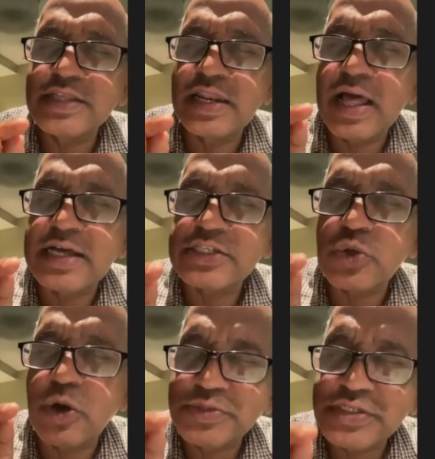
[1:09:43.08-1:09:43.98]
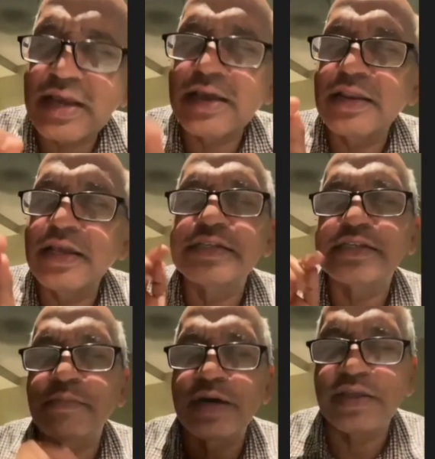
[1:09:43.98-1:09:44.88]
last obstacle in
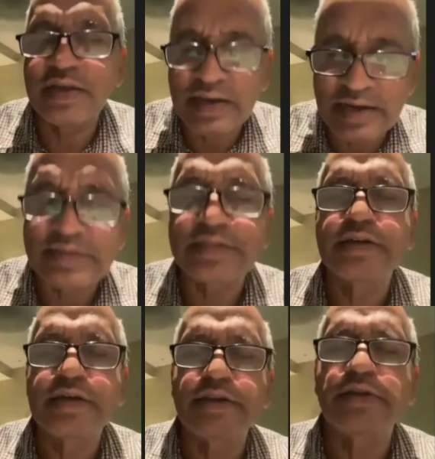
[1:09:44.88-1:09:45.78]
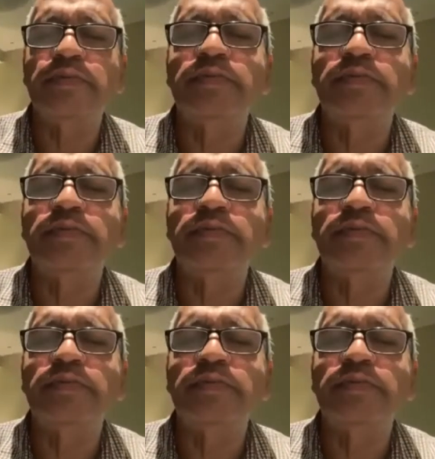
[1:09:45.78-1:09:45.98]
samadhi. Correct. Hariyu.